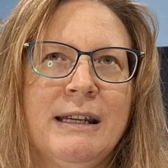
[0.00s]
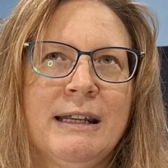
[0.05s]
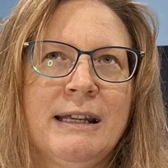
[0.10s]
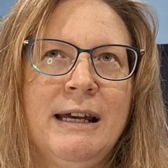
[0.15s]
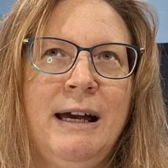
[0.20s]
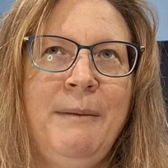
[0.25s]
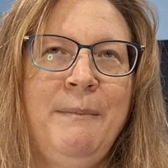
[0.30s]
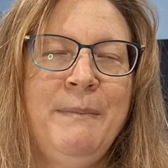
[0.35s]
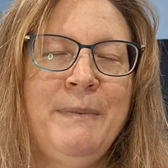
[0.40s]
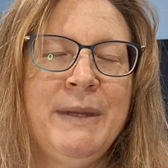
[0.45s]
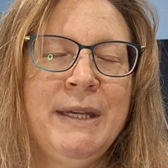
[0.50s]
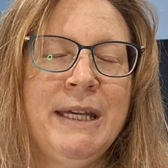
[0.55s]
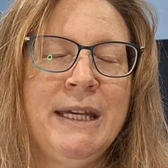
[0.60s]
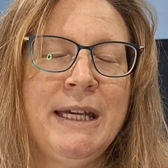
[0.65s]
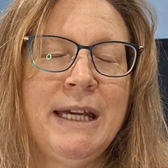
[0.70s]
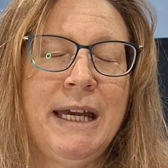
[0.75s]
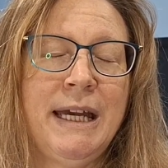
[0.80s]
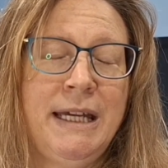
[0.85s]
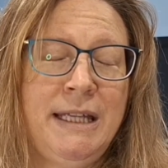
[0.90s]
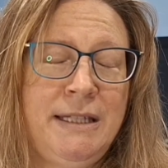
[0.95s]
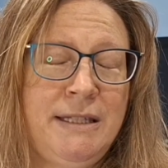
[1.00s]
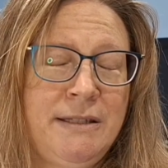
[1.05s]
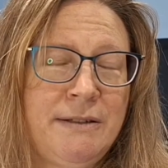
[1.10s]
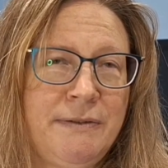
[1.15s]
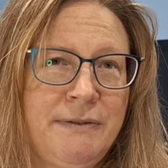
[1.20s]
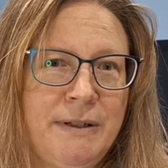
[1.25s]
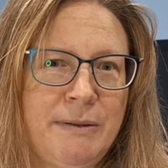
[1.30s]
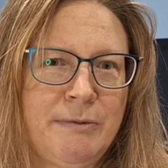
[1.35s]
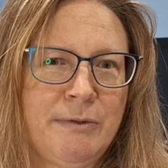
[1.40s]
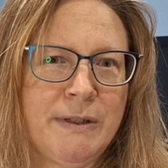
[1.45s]
Come the end of
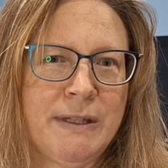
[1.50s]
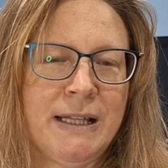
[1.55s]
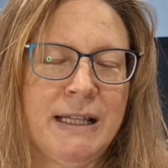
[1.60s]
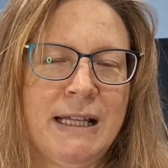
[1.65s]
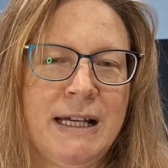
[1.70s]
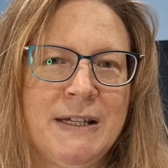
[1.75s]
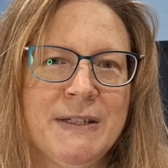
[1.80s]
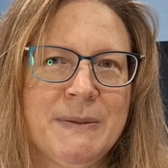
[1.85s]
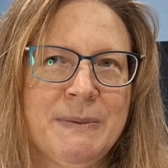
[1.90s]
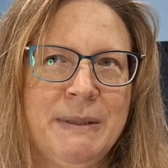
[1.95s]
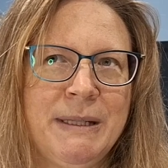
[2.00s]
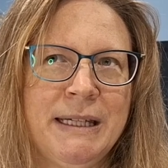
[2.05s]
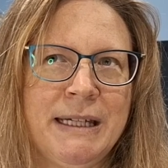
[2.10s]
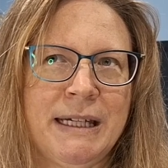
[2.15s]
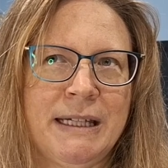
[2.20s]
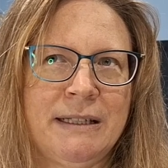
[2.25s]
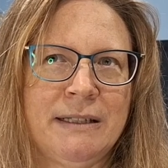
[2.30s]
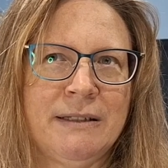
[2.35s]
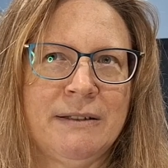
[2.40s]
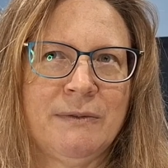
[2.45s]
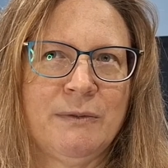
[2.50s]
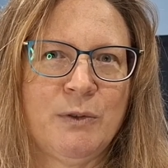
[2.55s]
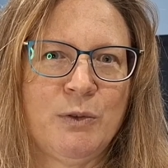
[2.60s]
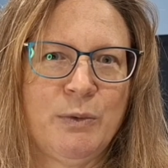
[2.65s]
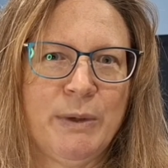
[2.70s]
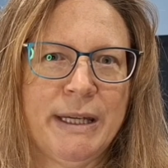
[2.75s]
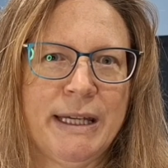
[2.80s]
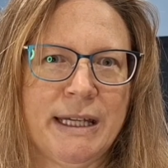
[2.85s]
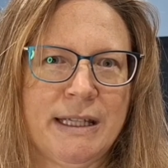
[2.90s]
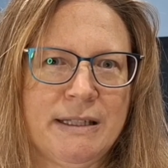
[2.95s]
February, the last weekend, full
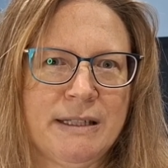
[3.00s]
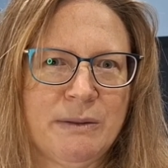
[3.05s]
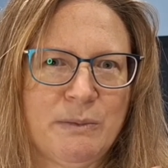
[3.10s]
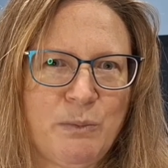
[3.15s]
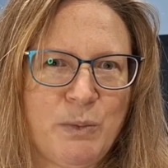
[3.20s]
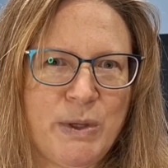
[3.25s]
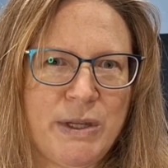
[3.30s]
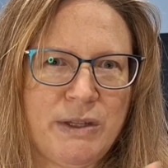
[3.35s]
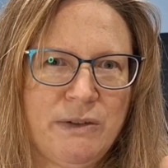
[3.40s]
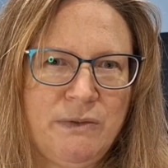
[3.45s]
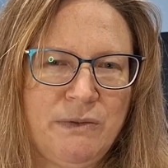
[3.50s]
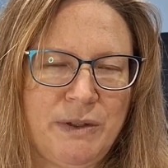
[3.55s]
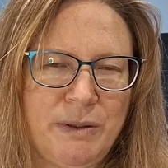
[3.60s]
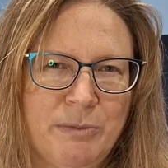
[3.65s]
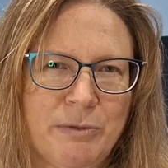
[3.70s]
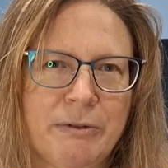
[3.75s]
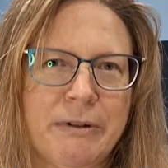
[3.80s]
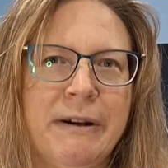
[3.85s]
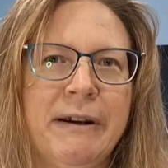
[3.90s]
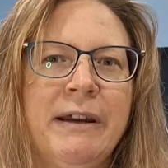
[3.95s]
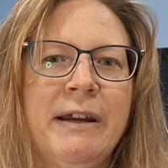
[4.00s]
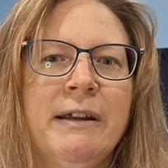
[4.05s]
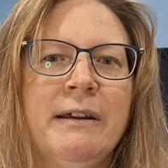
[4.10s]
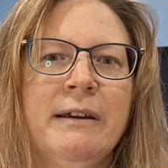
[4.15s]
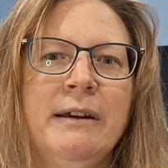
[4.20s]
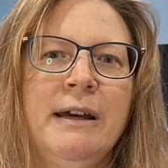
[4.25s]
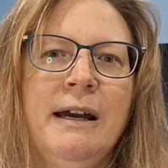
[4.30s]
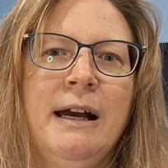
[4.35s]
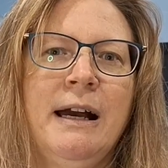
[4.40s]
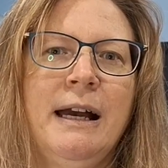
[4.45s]
weekend within February,
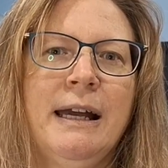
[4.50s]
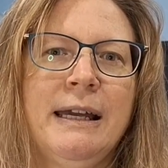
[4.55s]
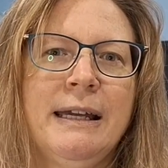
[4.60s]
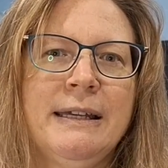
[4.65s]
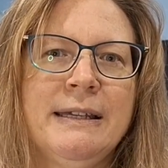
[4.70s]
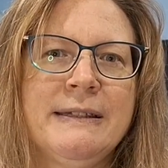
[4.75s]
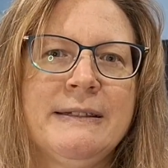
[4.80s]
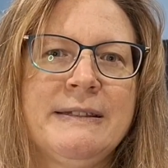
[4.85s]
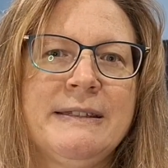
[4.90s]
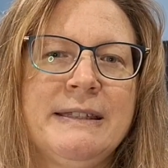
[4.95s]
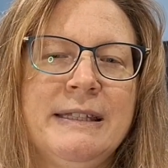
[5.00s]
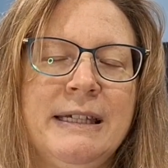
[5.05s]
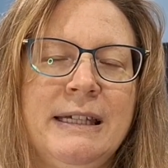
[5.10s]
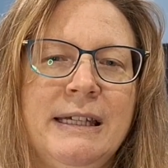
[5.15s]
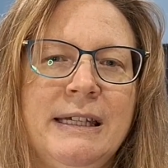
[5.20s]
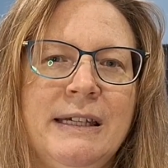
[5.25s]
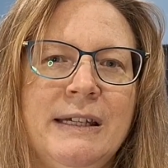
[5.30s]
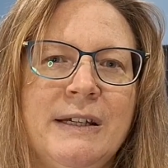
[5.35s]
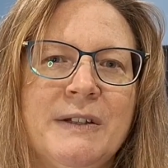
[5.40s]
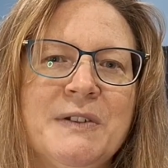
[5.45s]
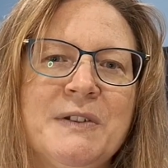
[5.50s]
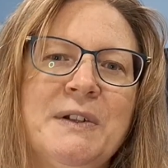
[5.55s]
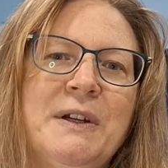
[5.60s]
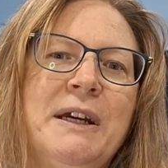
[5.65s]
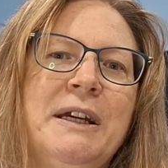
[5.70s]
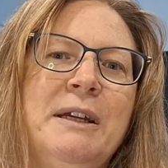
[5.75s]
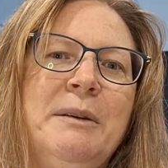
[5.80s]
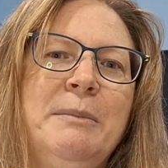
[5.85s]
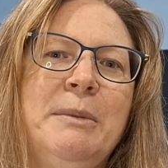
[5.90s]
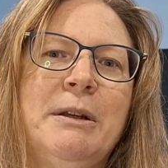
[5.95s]
is the
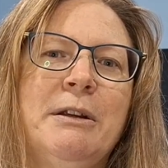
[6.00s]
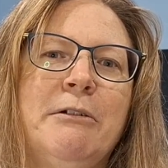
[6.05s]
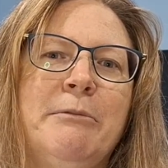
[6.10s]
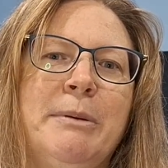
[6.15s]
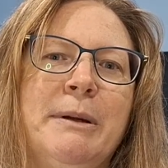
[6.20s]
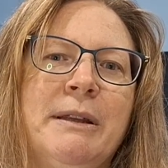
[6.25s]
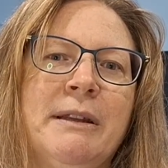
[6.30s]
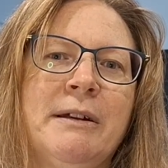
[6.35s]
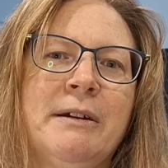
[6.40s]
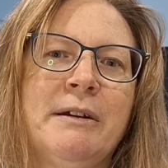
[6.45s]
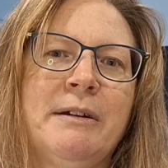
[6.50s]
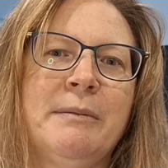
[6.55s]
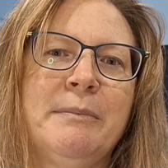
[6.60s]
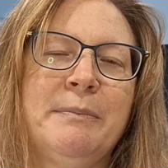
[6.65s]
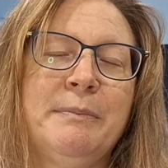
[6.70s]
Australian Mirabilia